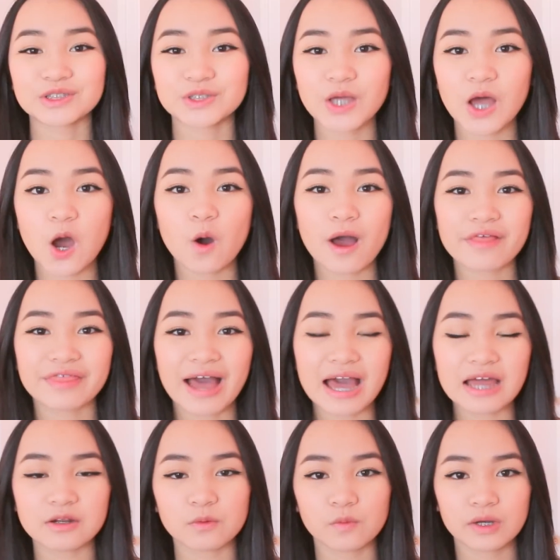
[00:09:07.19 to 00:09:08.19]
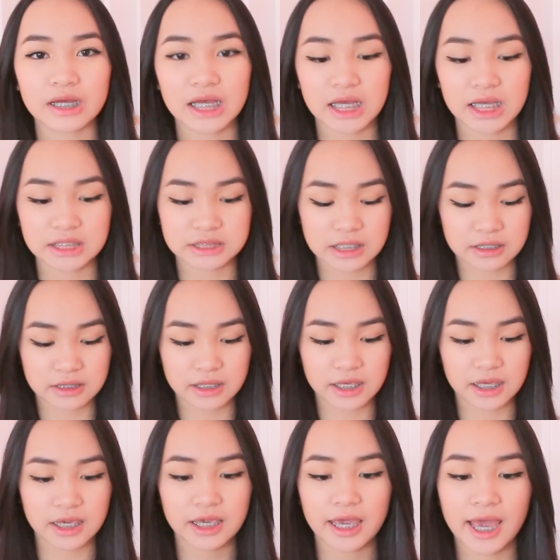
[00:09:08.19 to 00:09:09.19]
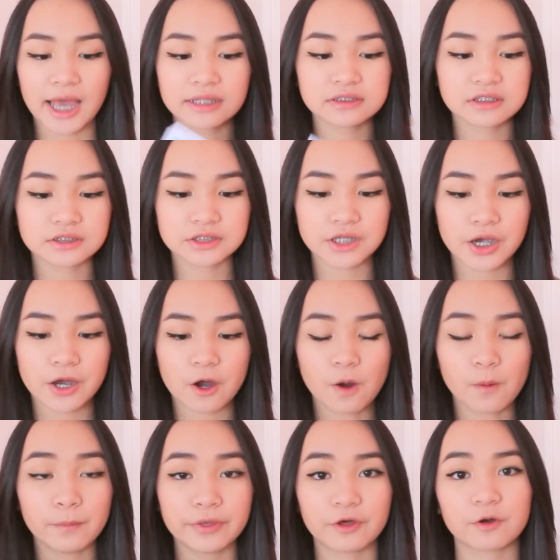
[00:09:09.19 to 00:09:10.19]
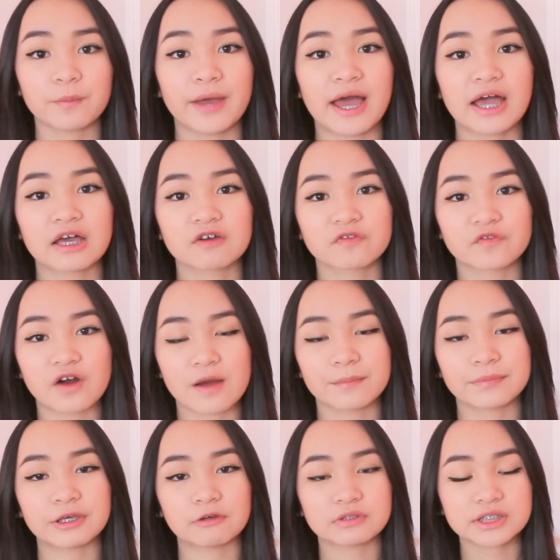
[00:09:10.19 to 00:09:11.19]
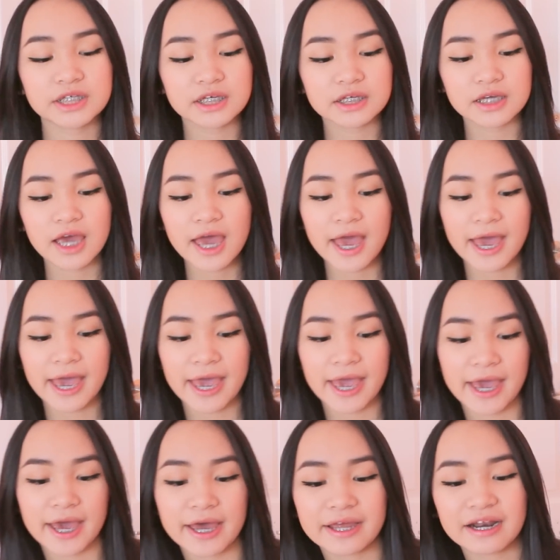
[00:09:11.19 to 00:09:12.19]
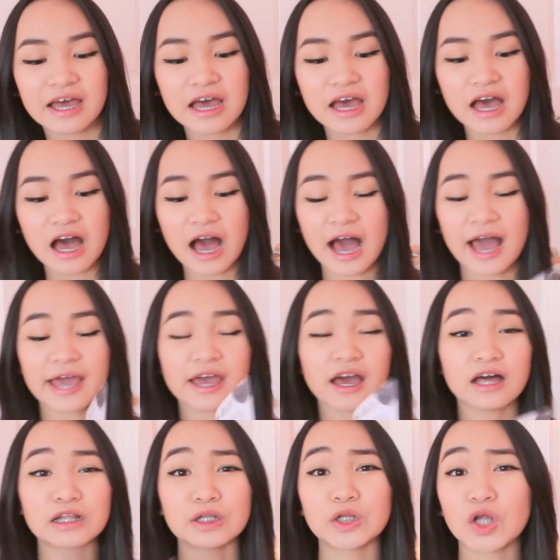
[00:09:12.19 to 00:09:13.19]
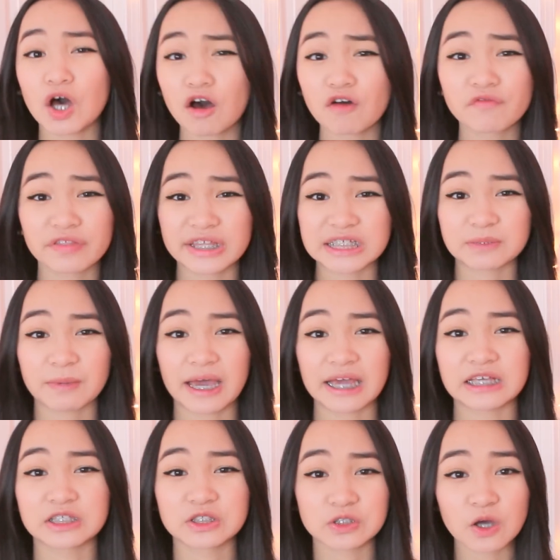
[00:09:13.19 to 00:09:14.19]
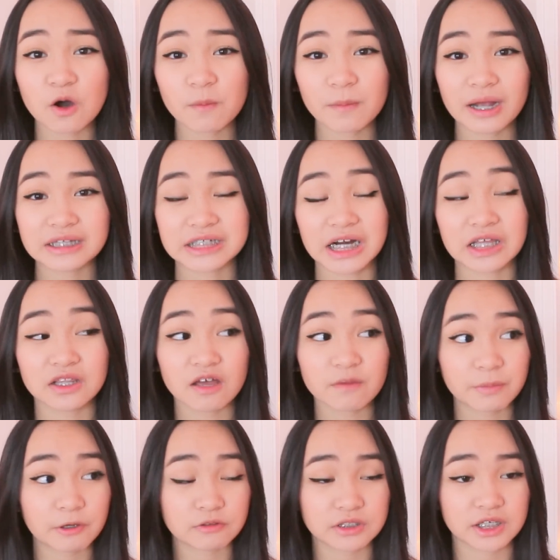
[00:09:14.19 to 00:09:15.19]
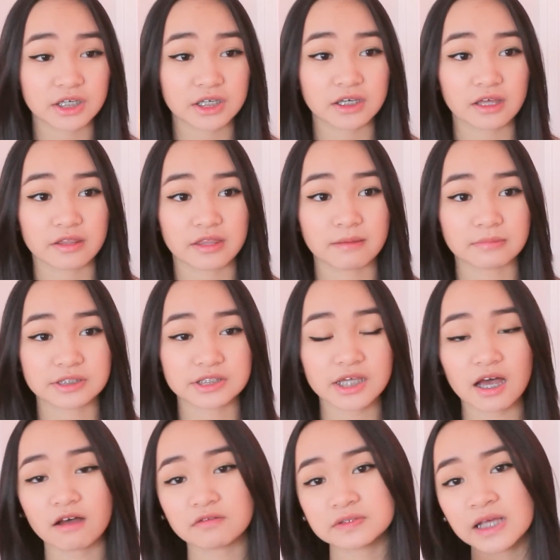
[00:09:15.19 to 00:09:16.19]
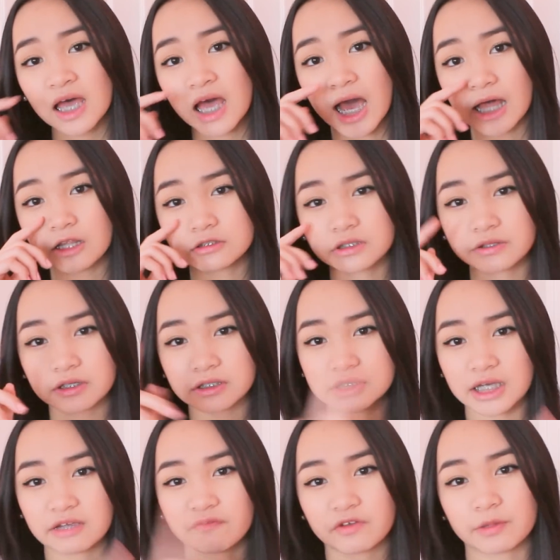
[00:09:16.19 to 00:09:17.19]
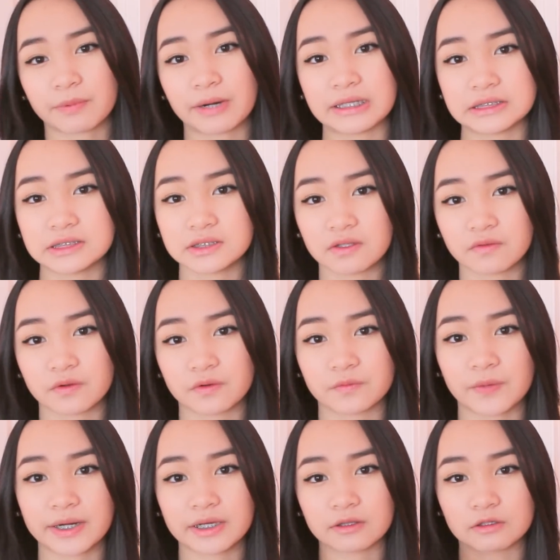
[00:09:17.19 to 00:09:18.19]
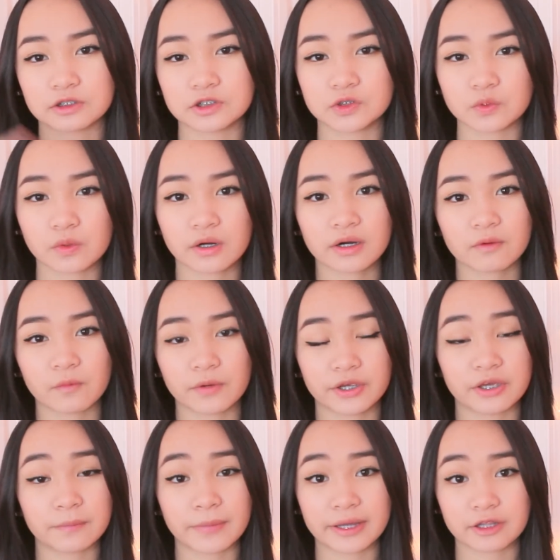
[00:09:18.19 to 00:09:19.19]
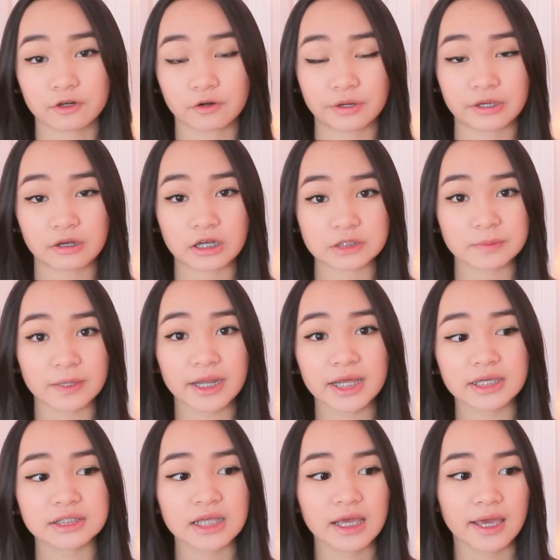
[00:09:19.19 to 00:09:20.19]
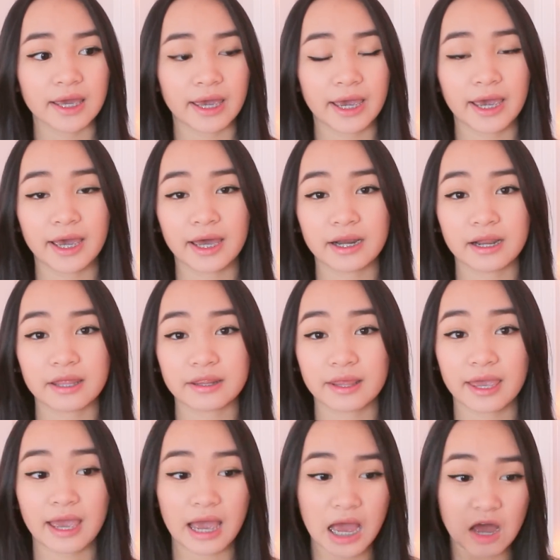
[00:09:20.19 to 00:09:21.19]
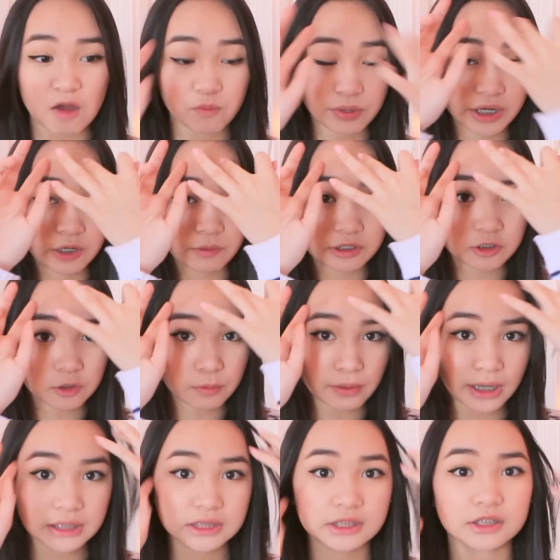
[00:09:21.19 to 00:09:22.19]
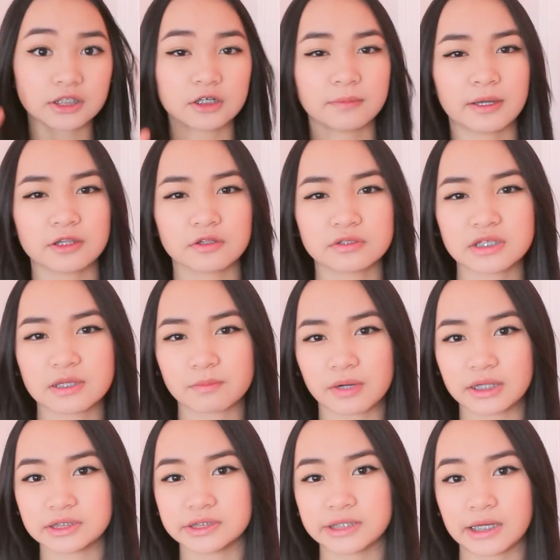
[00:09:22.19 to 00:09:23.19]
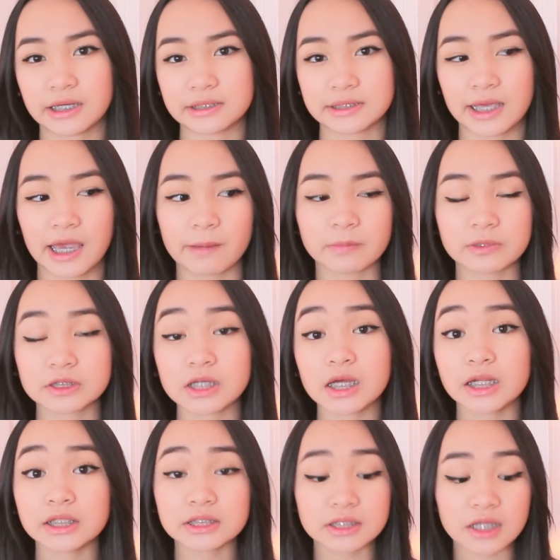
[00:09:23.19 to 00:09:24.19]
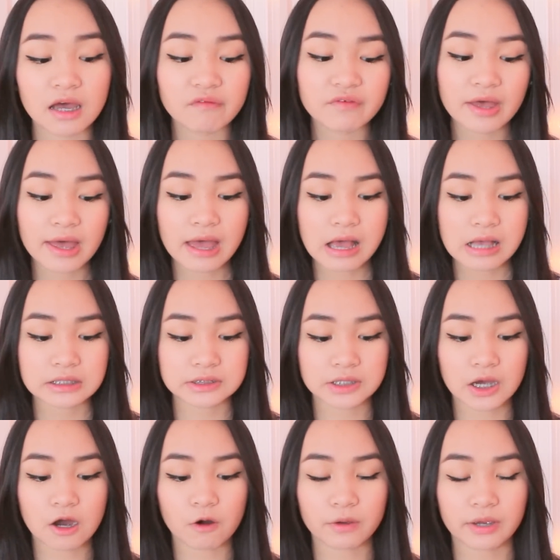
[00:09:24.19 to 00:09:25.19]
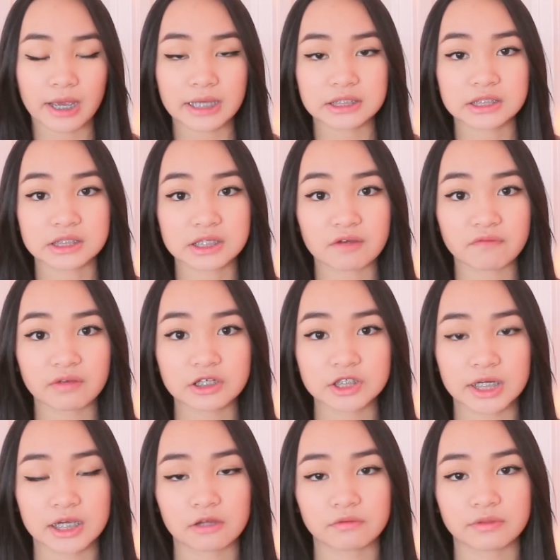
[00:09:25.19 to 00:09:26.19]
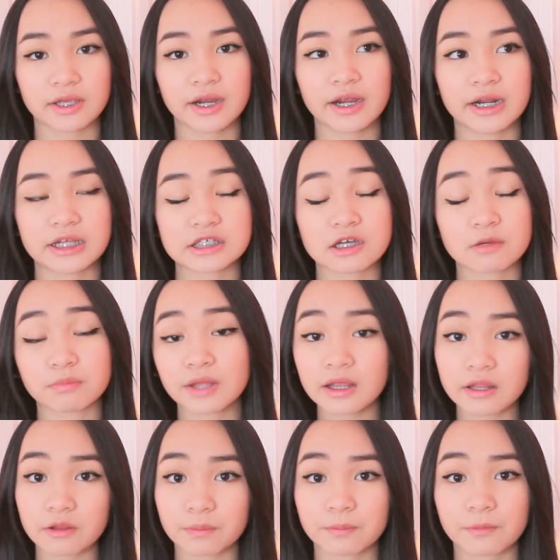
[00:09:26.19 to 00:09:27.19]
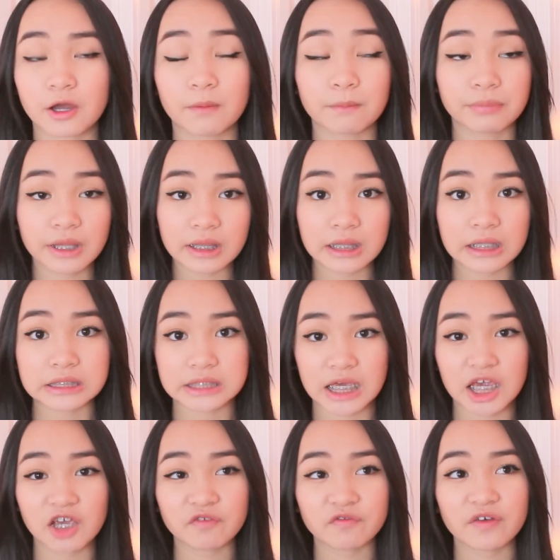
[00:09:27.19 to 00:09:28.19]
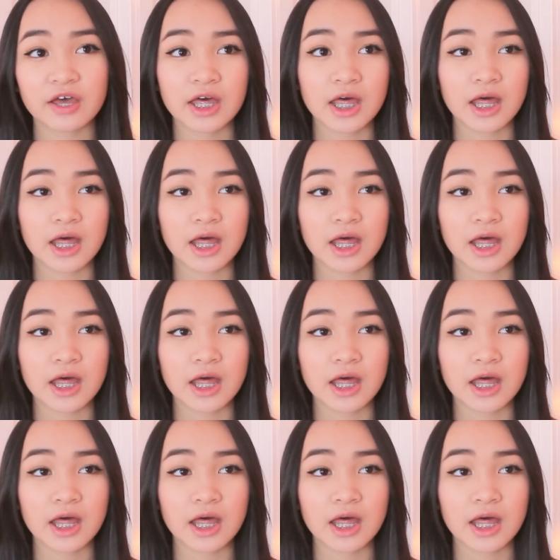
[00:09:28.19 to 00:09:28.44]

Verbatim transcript: So that was the head-to-toe milk bag from Beauteque, and I love this bag so much, and I love Beauteque themselves. I looked on their site for the prices of their regular store where you can buy the Korean cosmetics, and they have pretty reasonable prices. They're about the same prices as Amazon and stuff. Stuff. So you guys can definitely check out there. It is completely, completely safe.